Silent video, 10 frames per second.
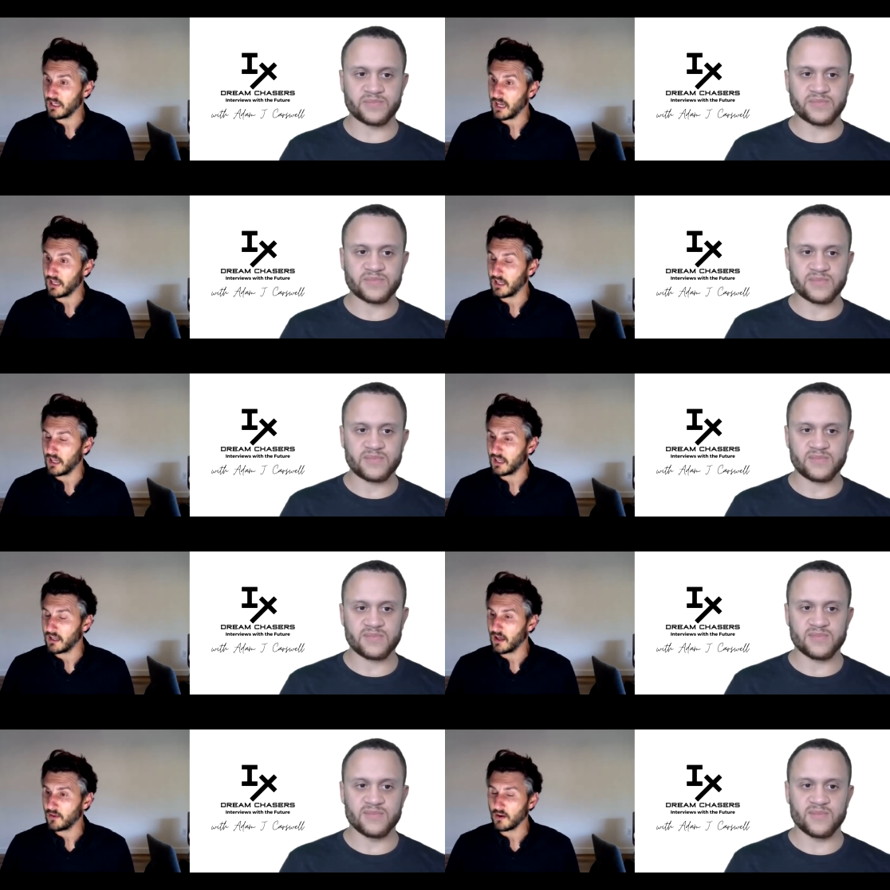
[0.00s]
Speaker 1: at a, at
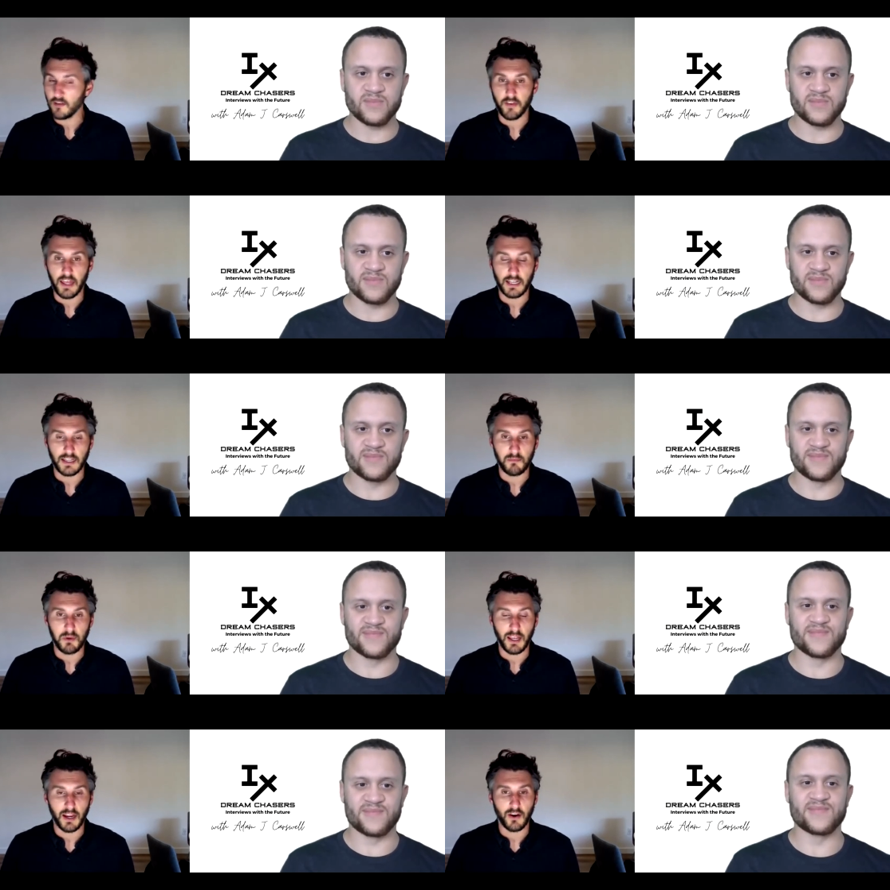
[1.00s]
another event in the
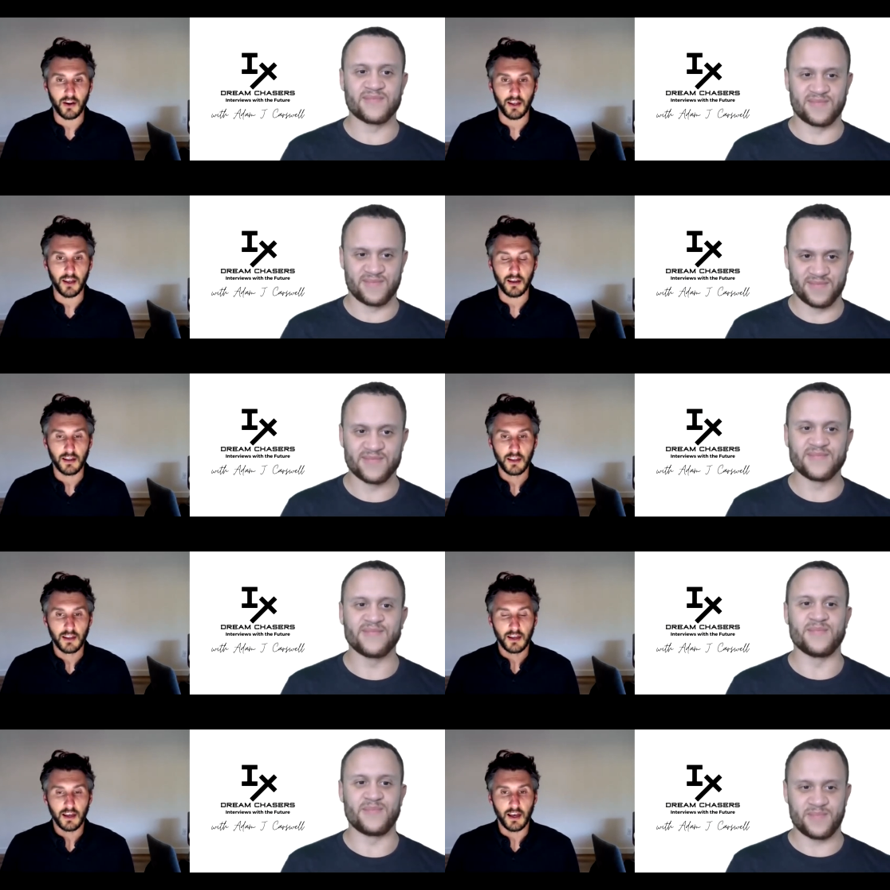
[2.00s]
Bay Area
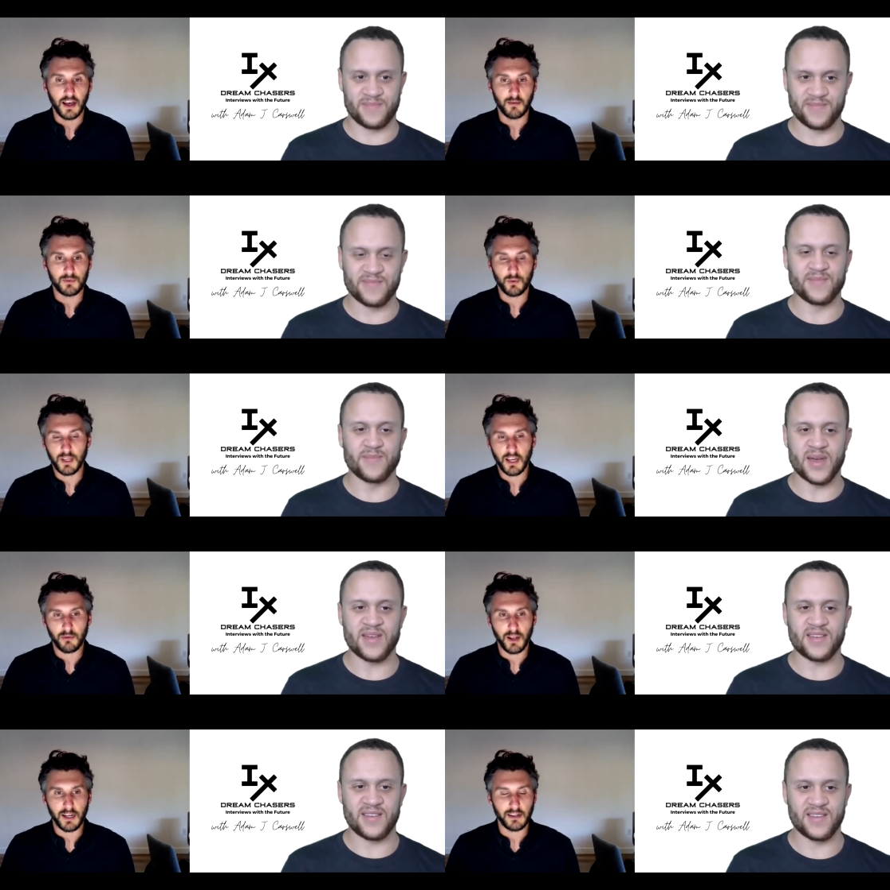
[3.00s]
um, so we kind of
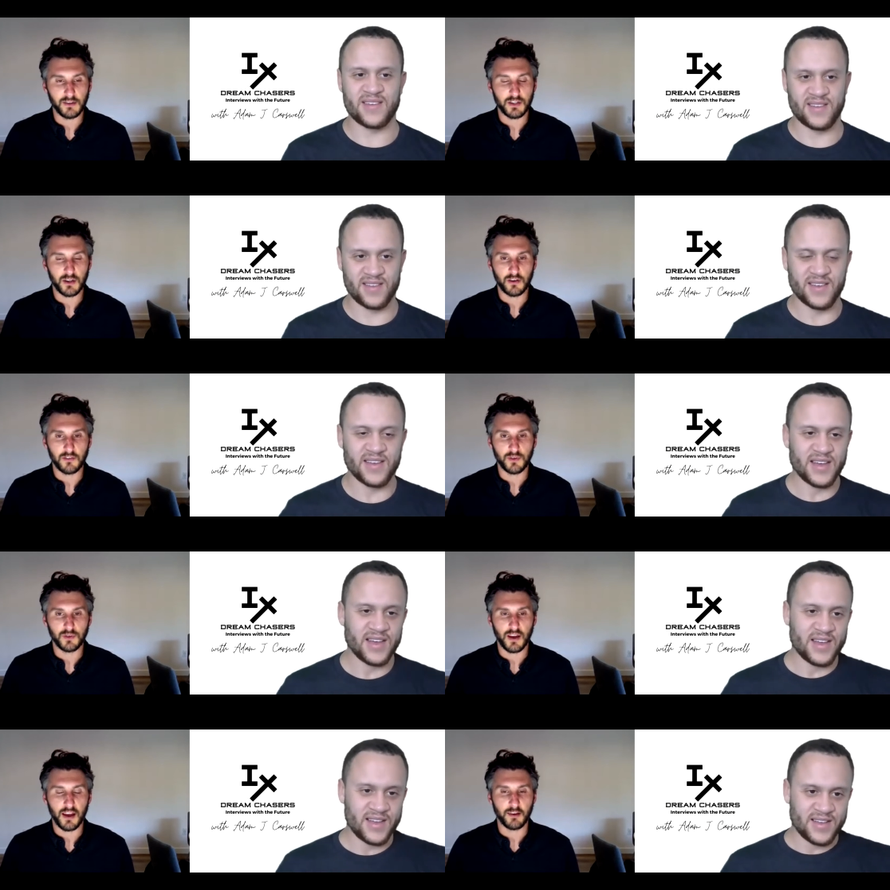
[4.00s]
ran into each other a few
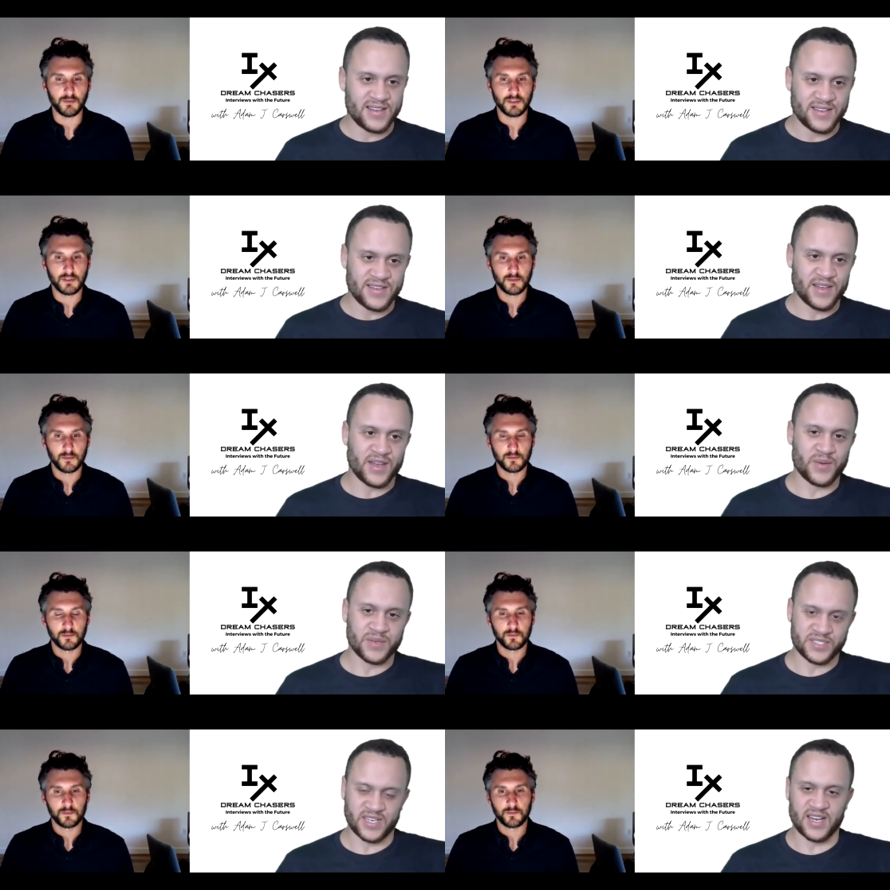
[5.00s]
times.
Speaker 2: It
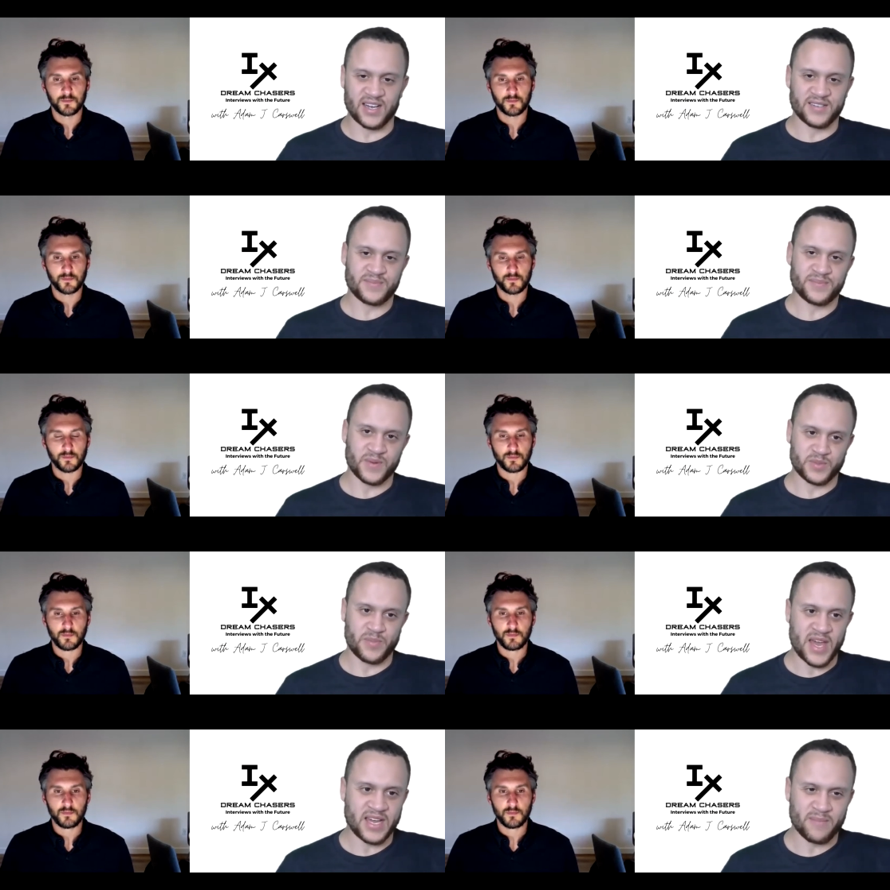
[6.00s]
was uh, it was
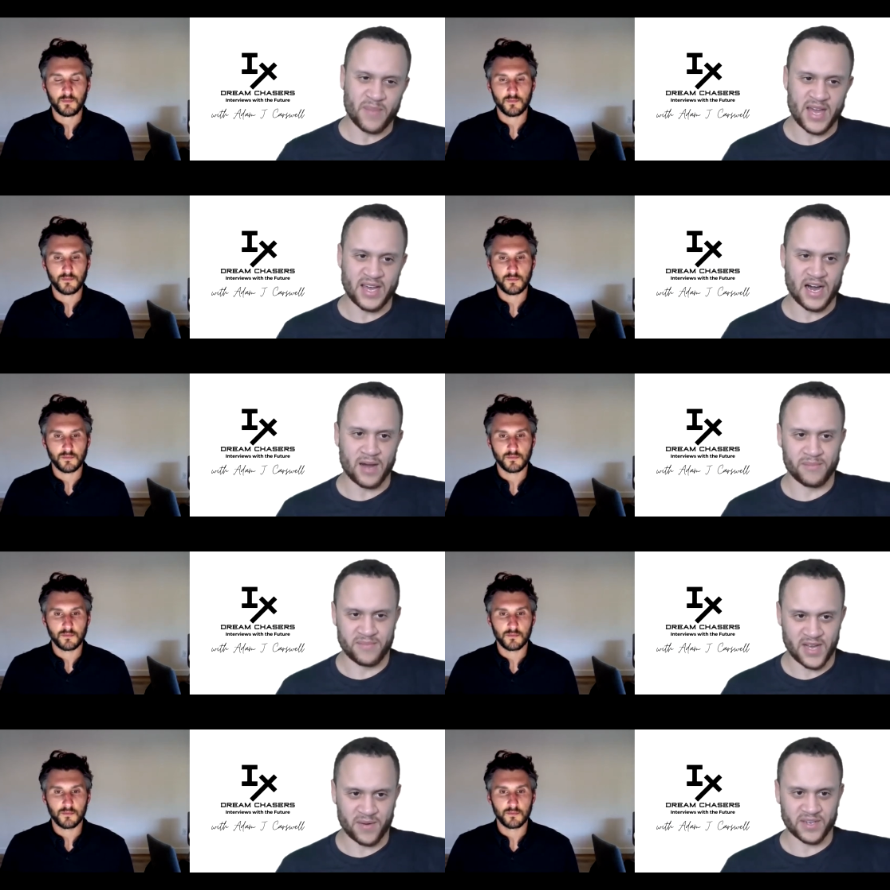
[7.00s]
Bay Baycom,
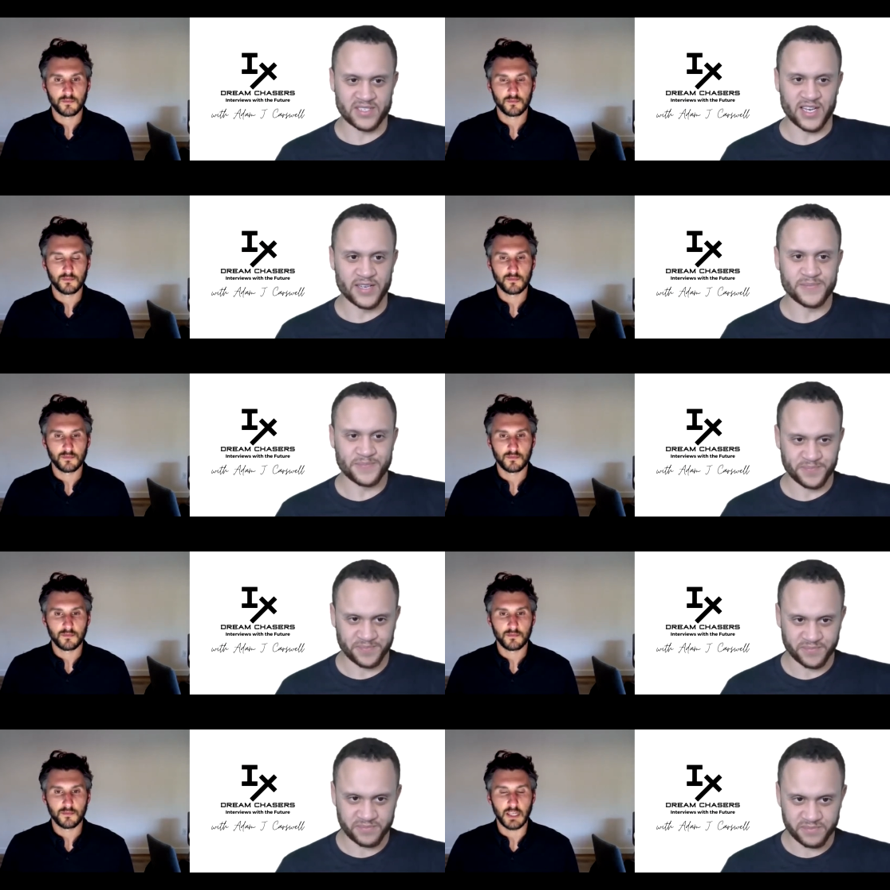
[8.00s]
I want to say.
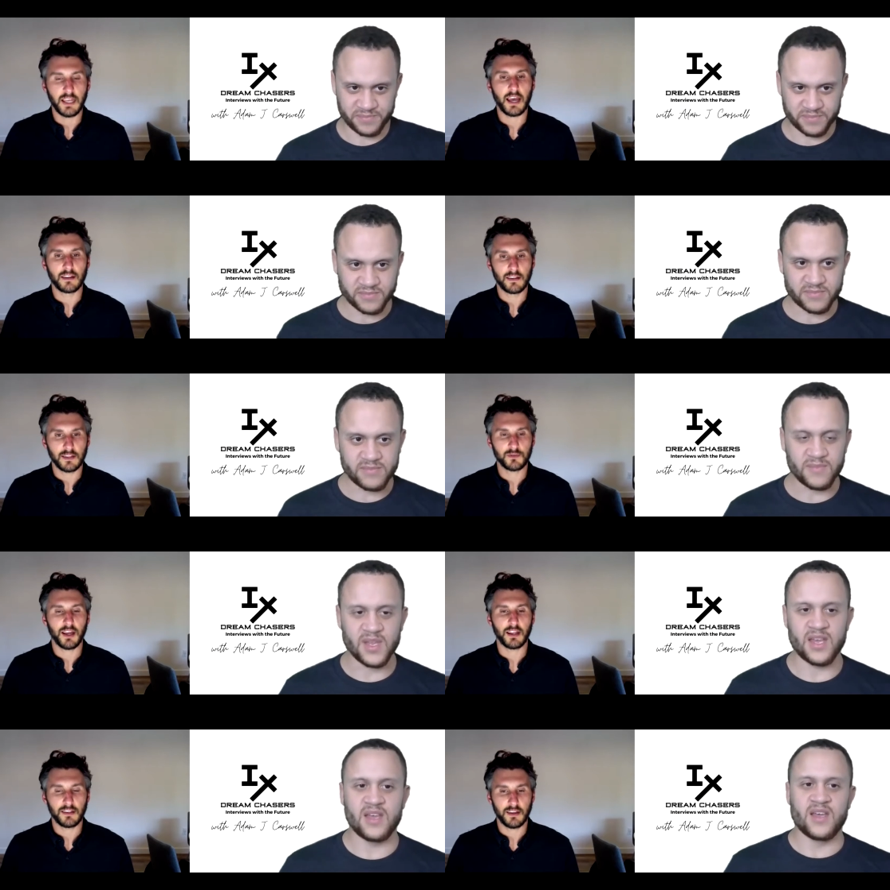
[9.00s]
Speaker 1: Yeah, that's
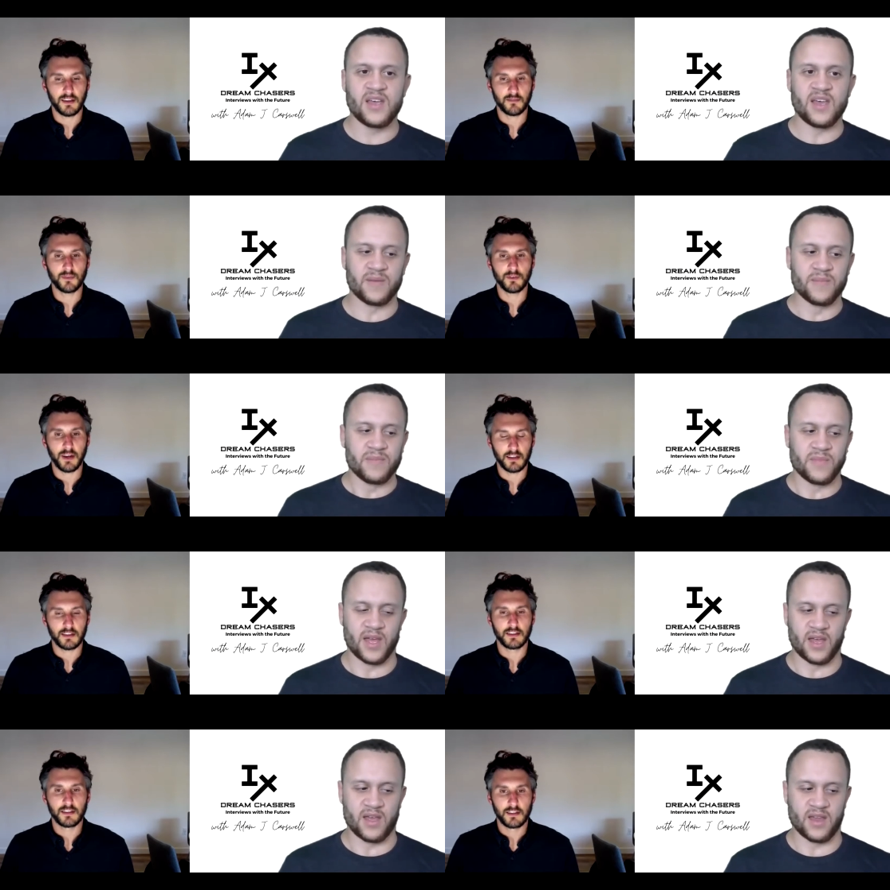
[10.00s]
right. Yep, you're right.
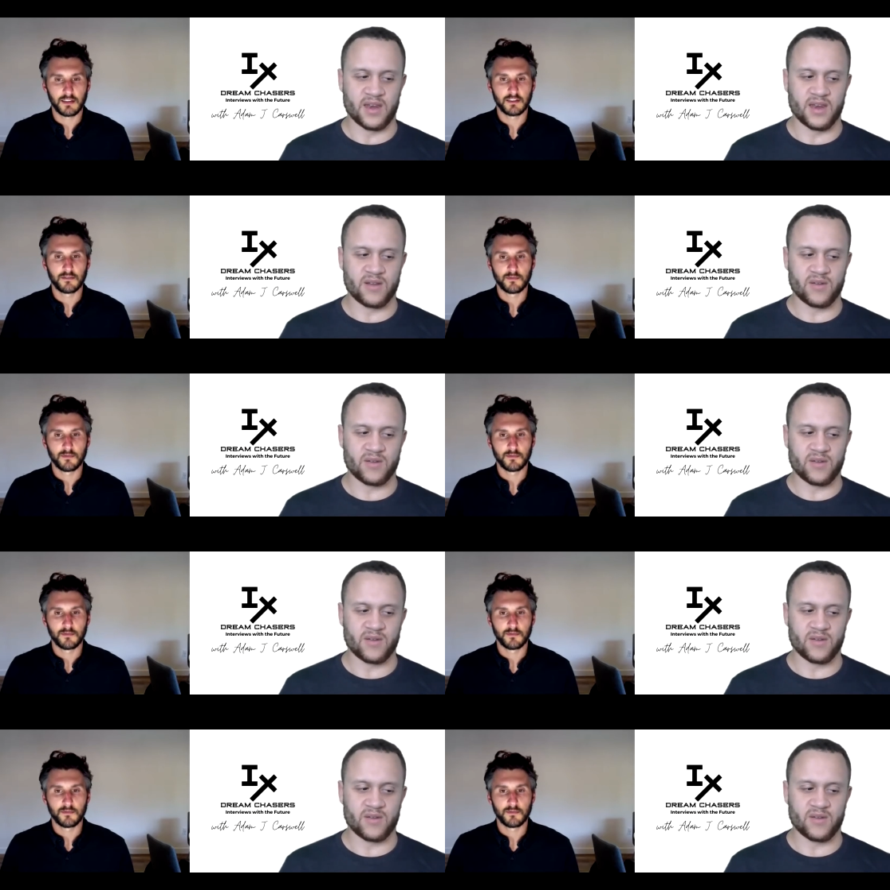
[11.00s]
Speaker 2: And